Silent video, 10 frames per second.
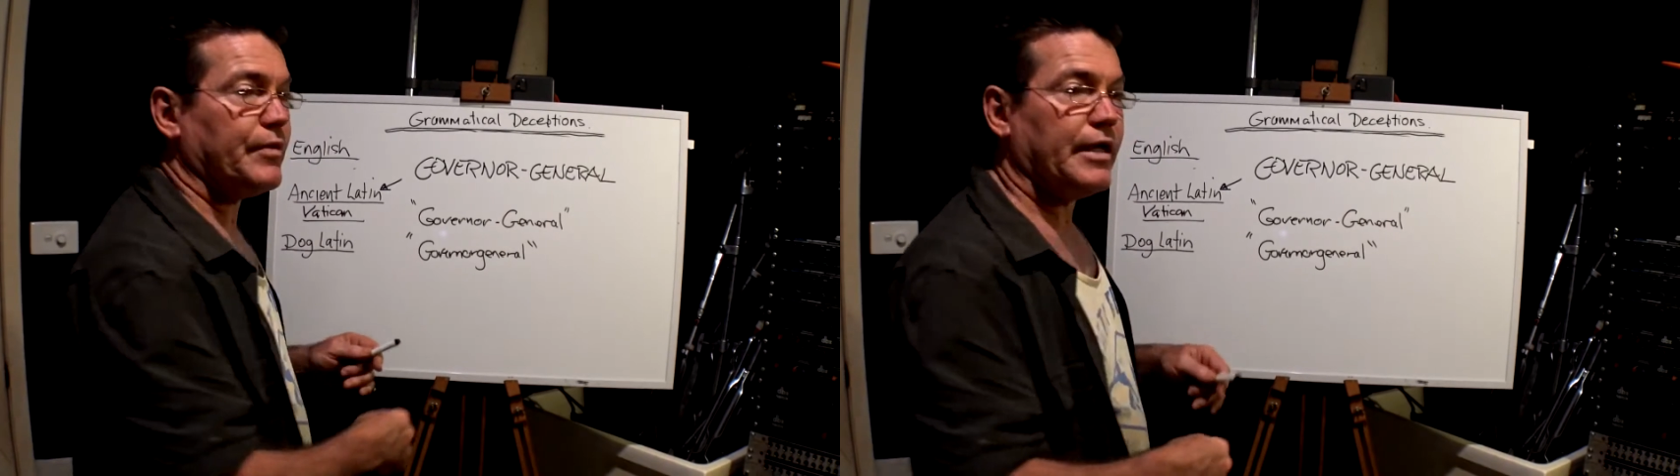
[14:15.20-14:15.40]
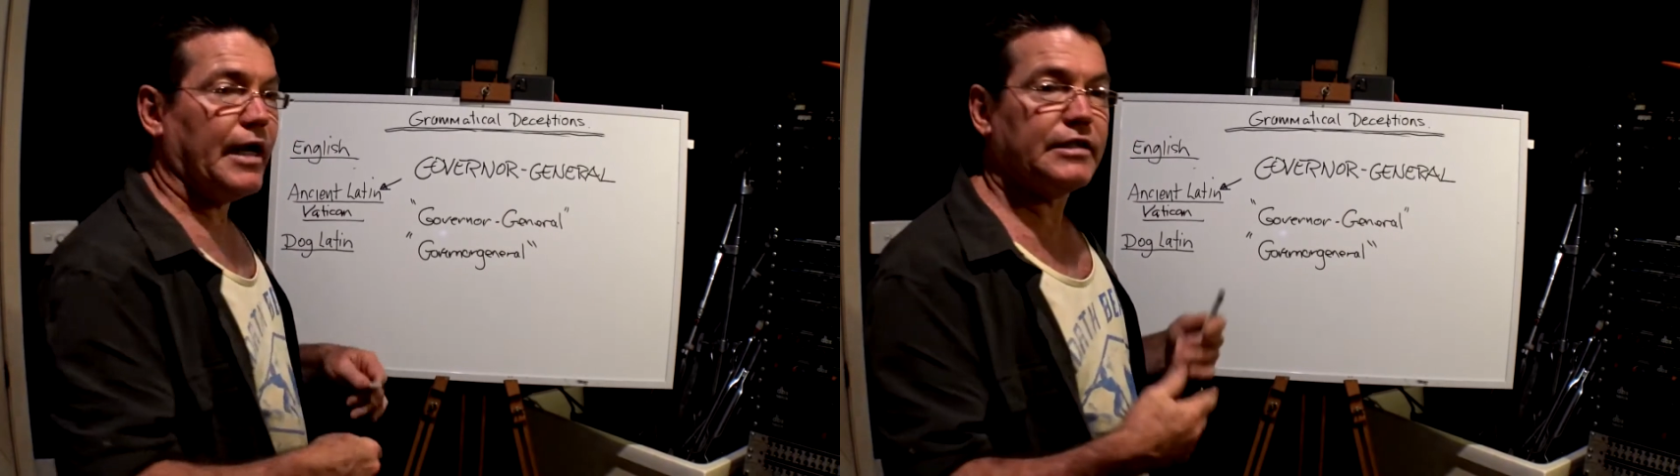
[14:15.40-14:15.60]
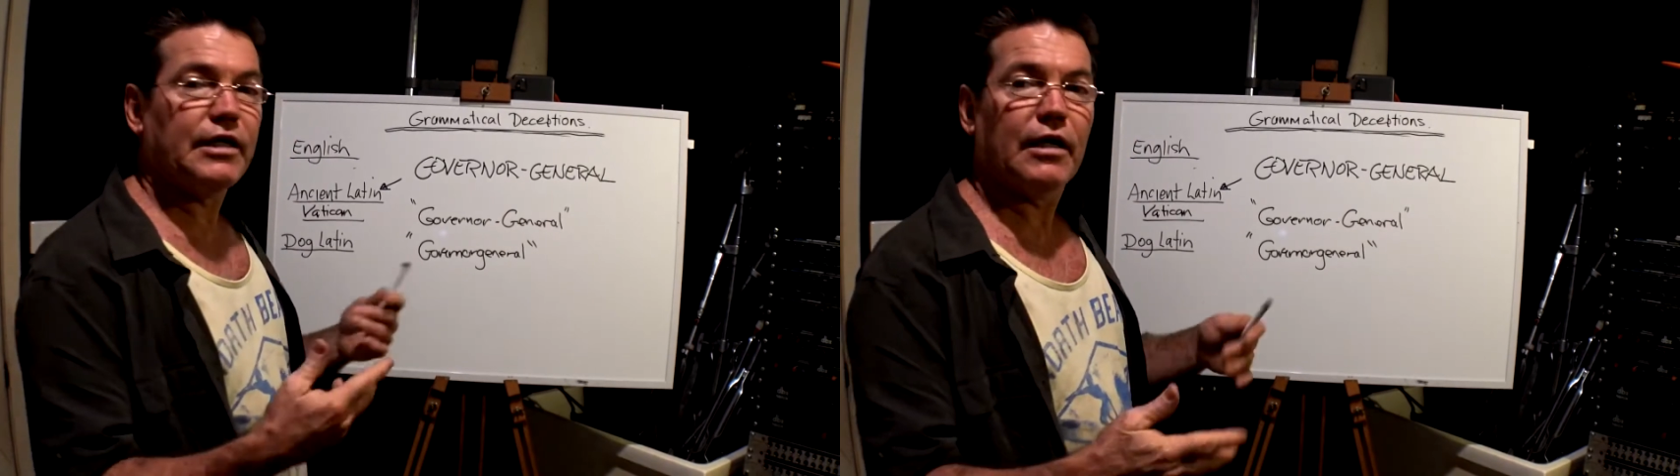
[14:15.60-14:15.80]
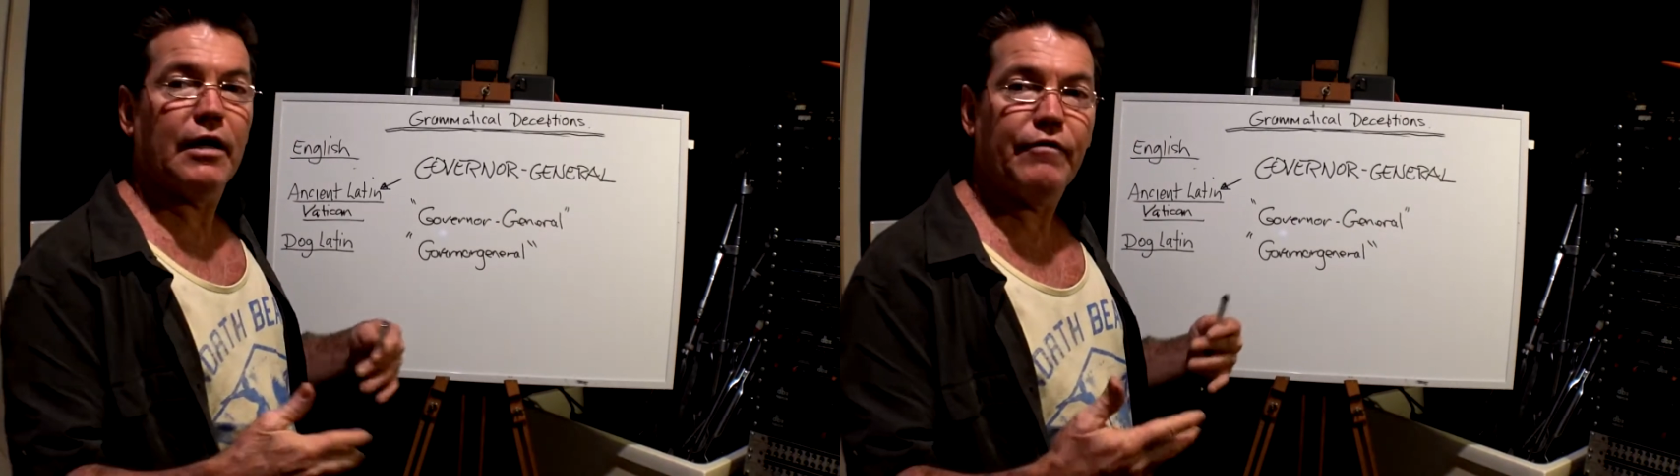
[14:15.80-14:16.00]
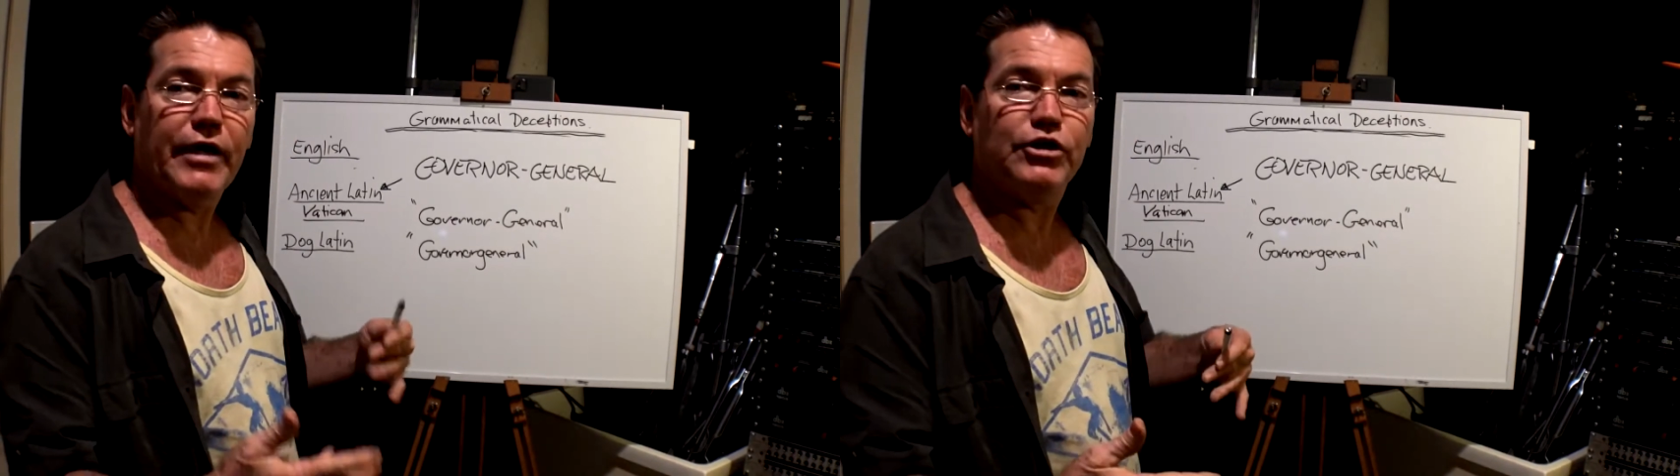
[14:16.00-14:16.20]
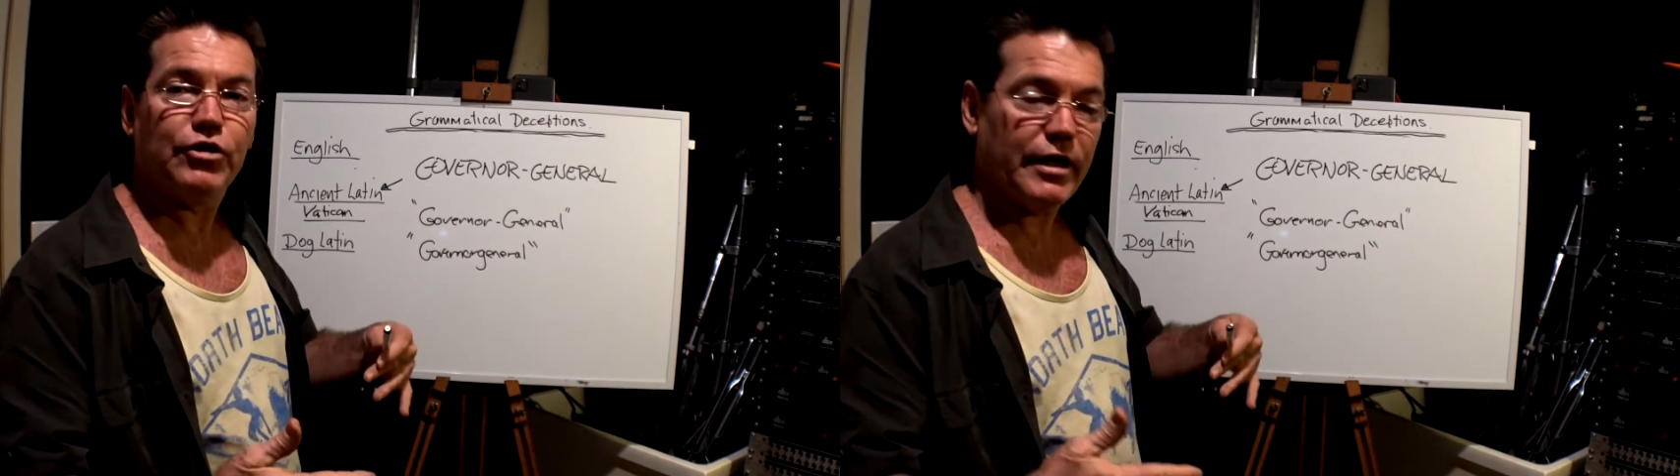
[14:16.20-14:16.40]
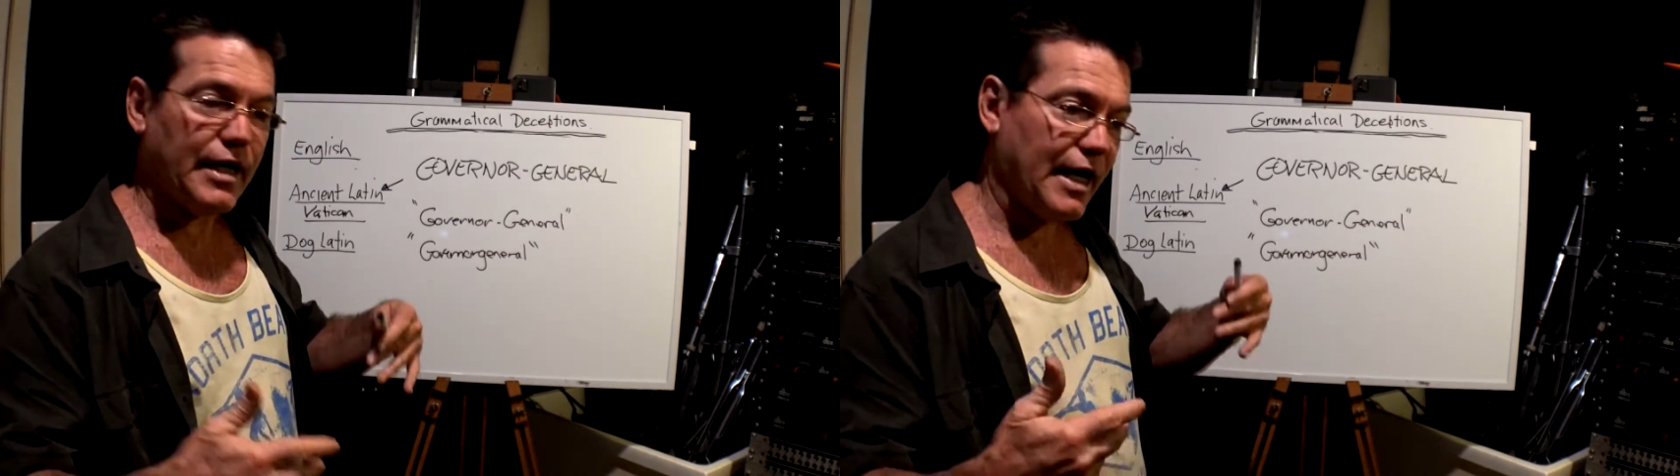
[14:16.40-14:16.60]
until eventually,